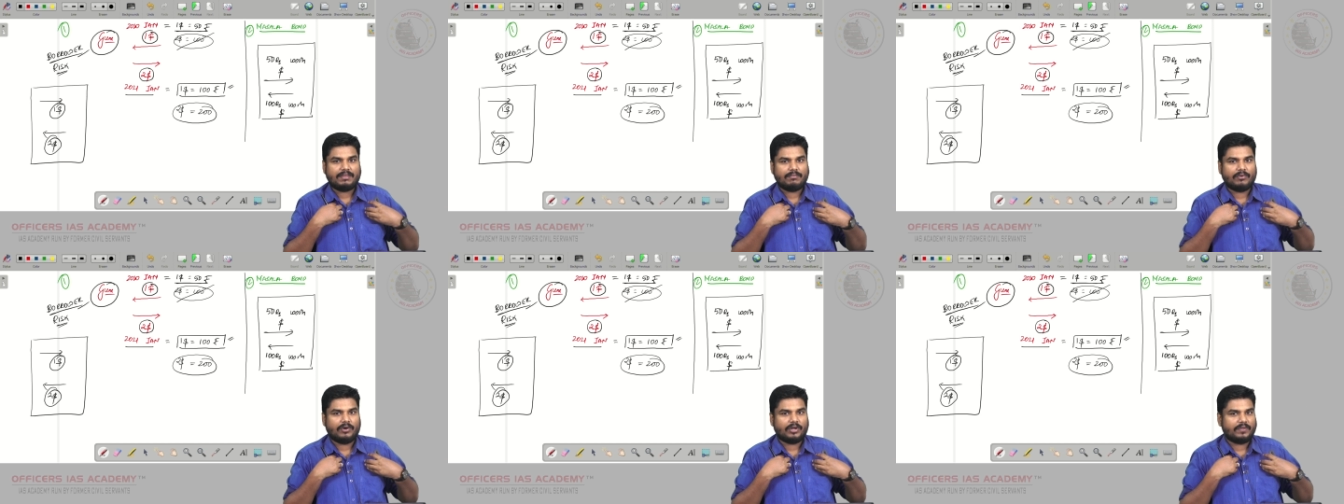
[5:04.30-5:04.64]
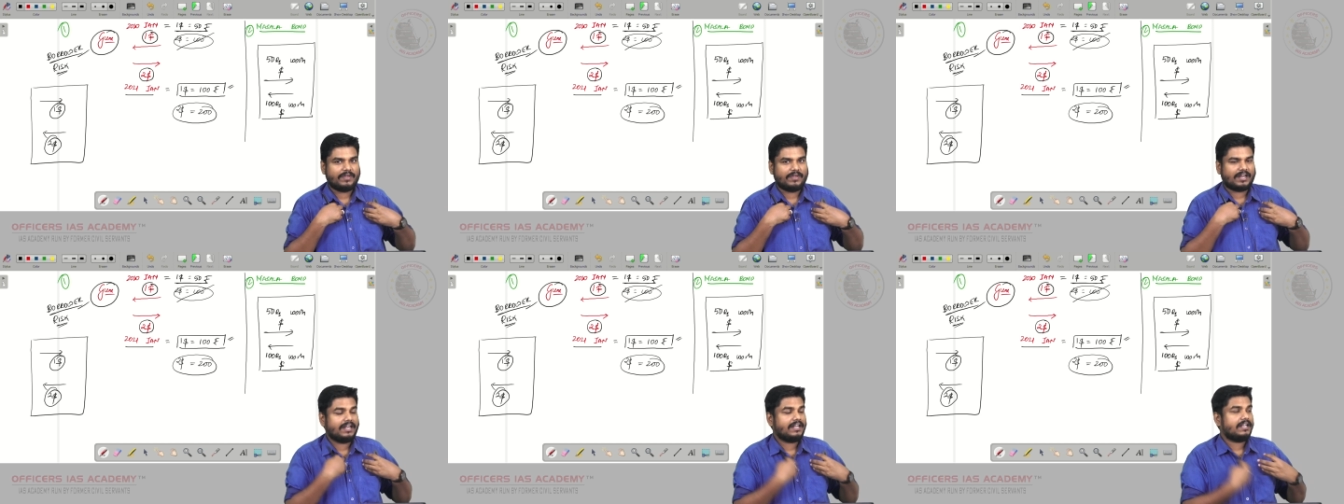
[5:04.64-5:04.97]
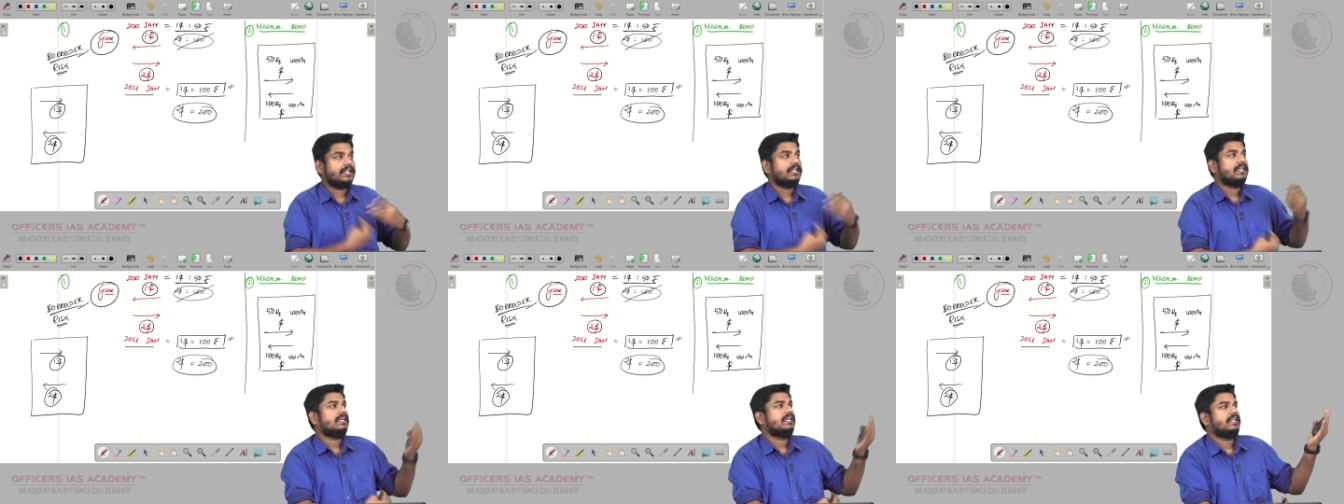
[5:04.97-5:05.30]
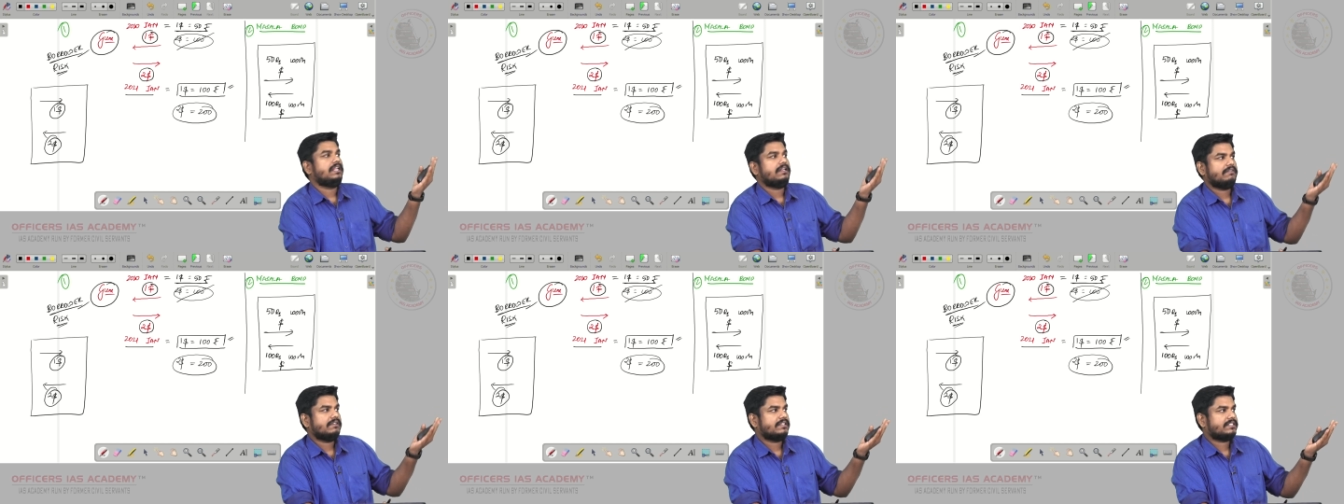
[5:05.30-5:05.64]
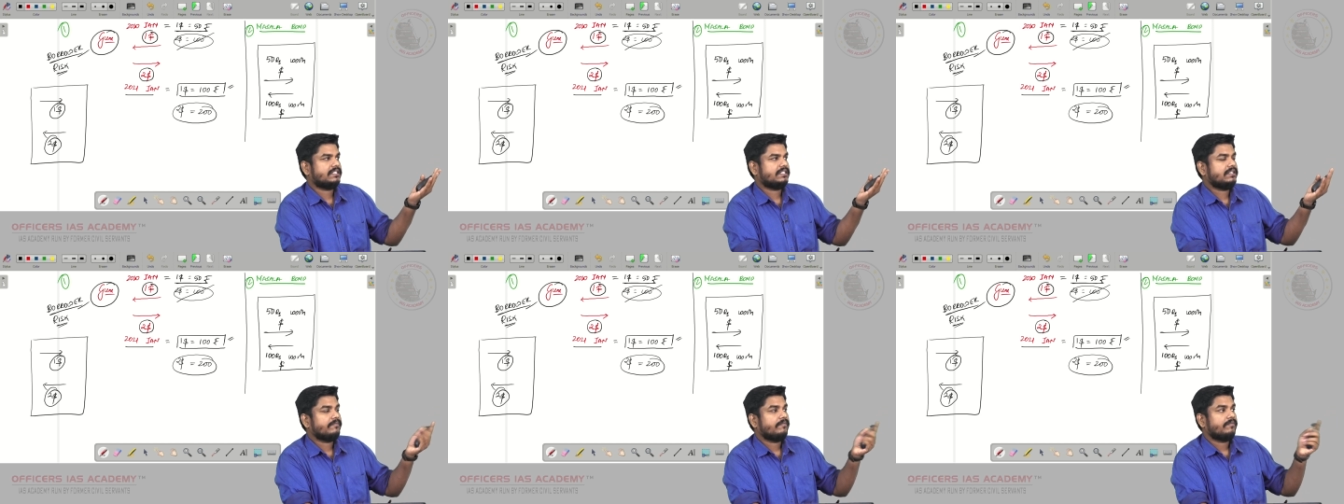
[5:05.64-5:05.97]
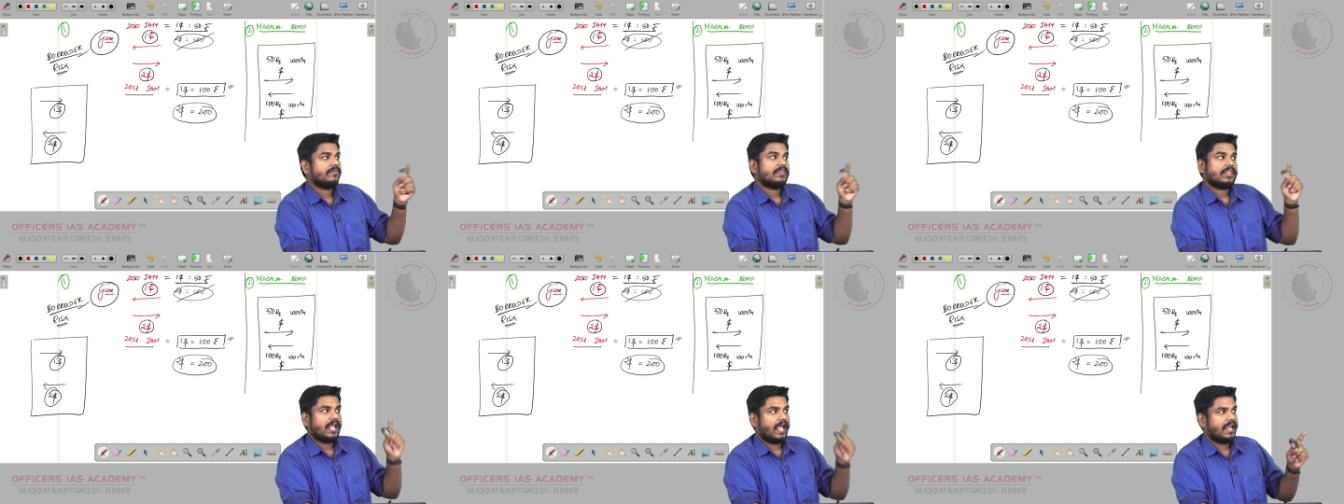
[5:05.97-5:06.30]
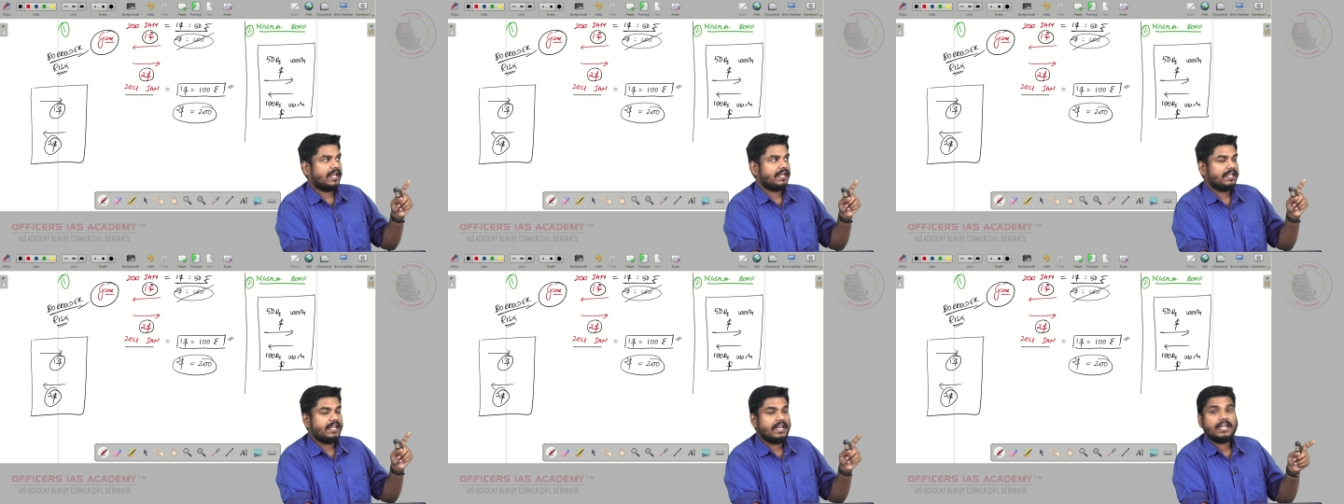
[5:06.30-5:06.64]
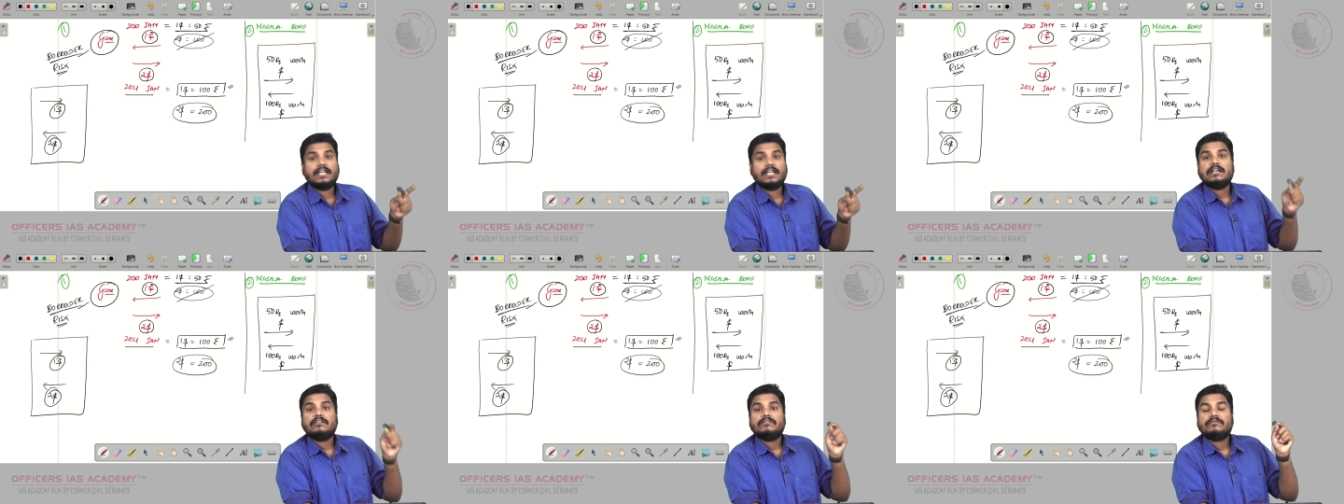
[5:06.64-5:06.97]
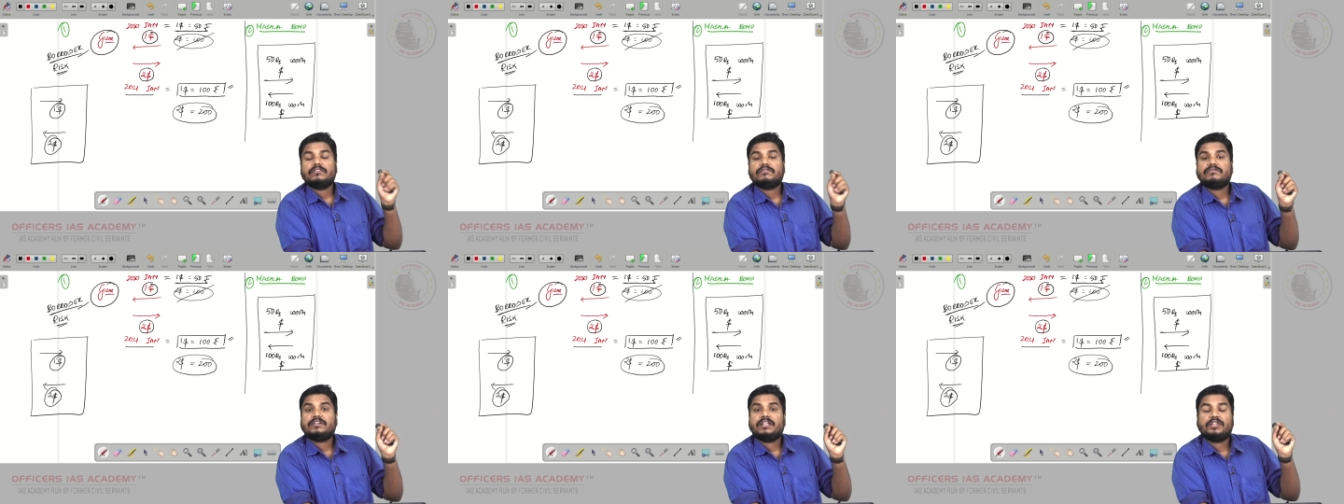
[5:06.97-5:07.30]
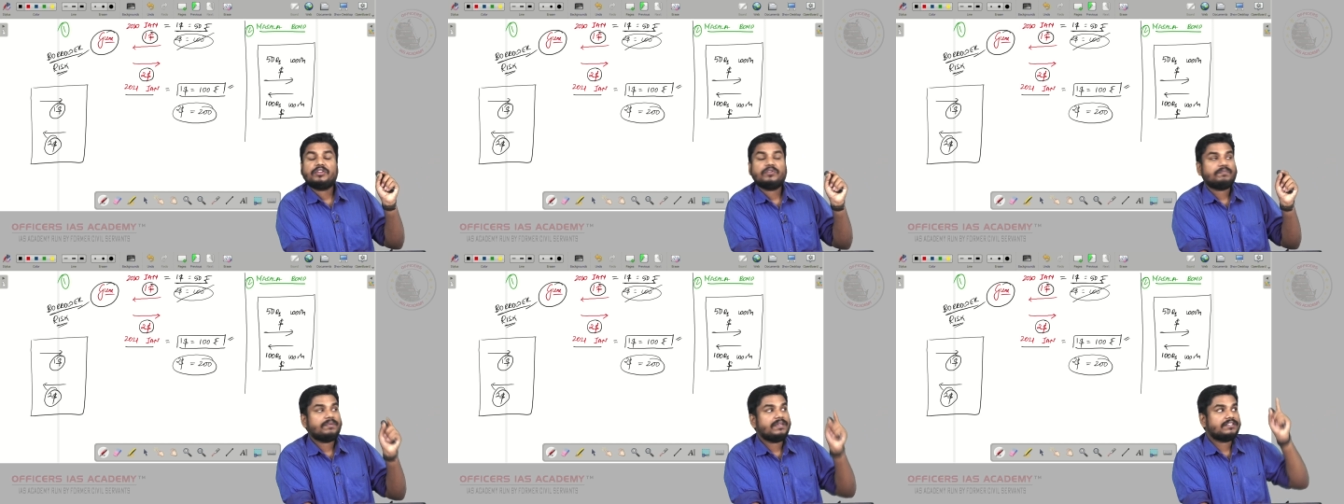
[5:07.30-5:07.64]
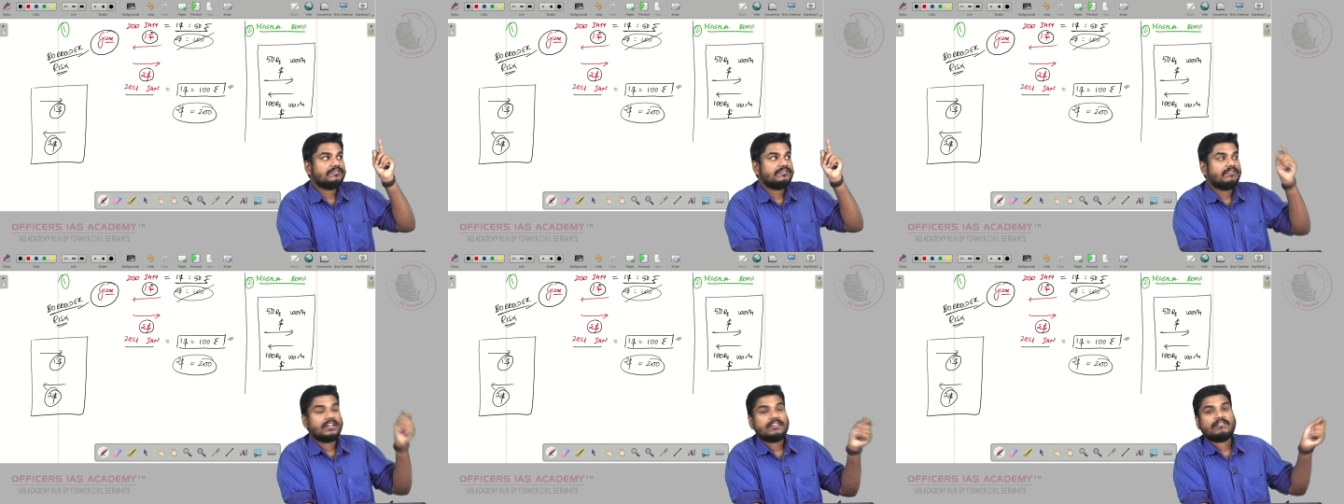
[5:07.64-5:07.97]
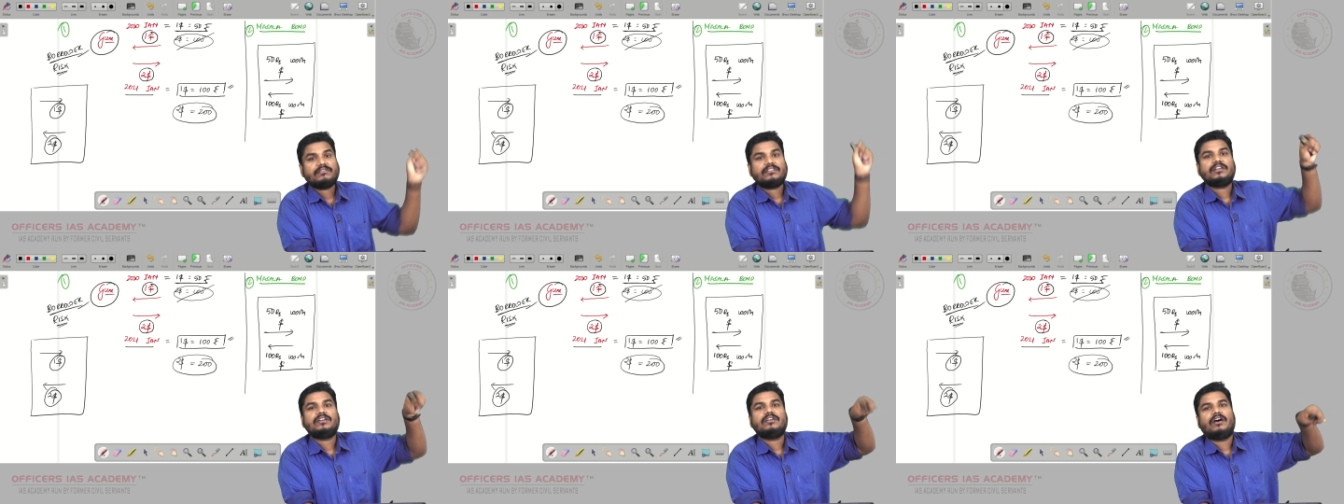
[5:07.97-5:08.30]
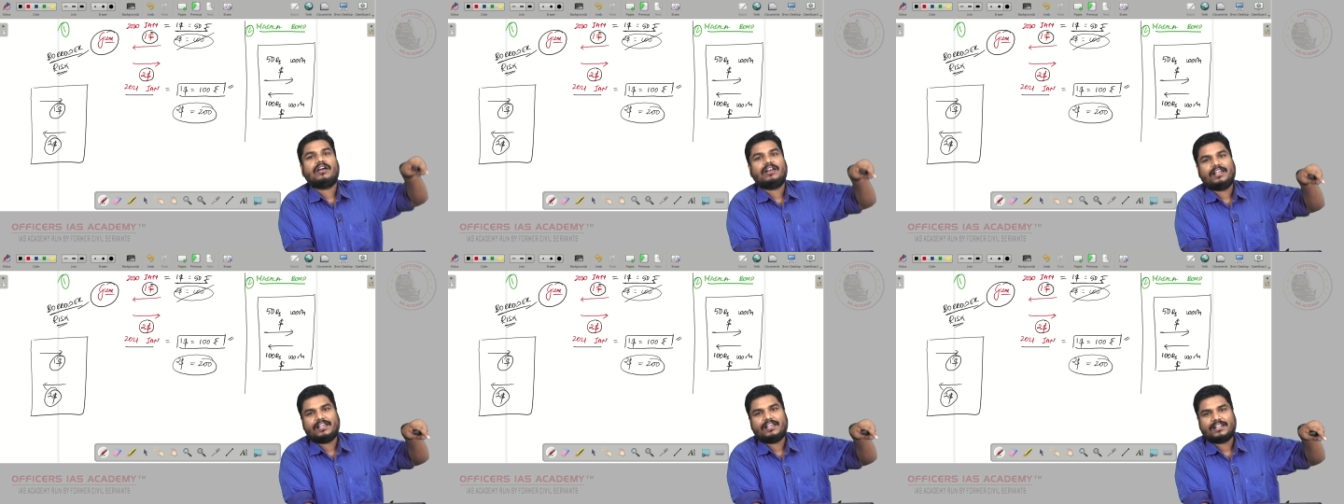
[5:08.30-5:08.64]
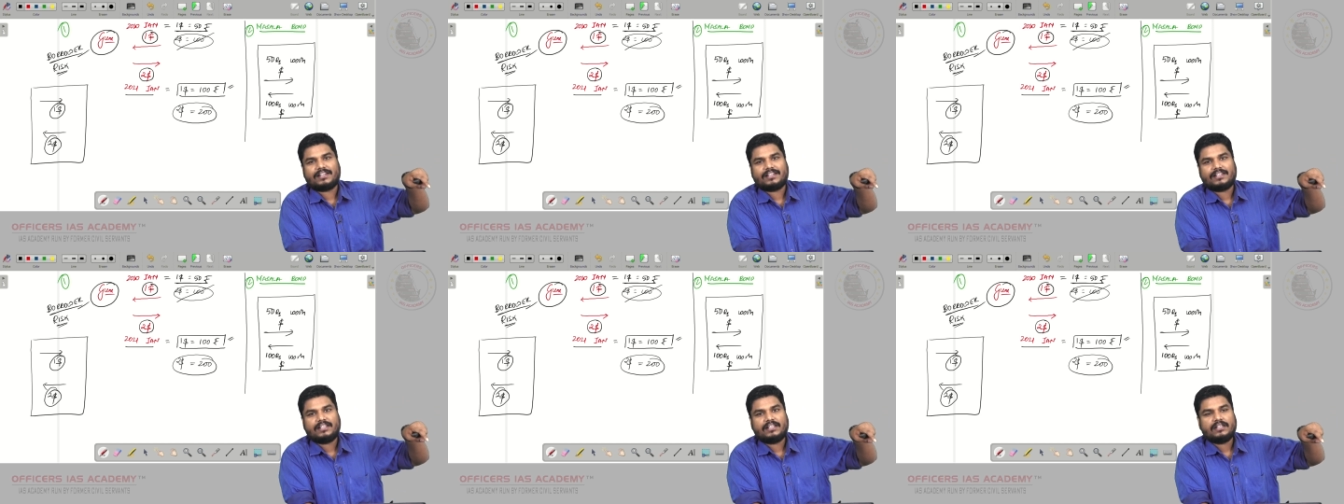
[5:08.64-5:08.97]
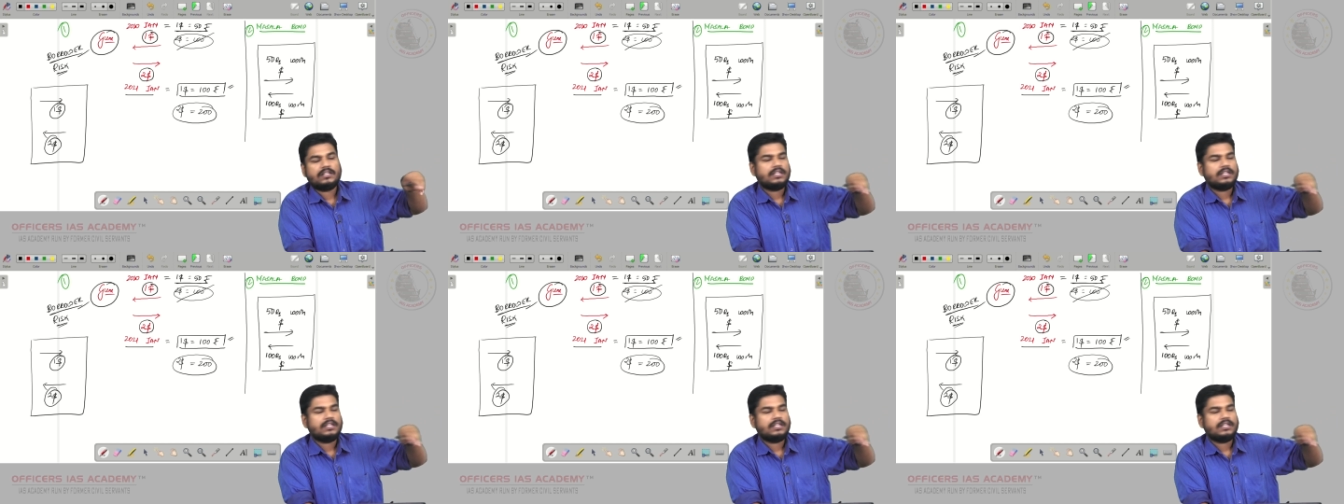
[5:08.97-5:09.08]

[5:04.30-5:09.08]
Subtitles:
the borrower, right? Investor, I need 50 rupees worth dollar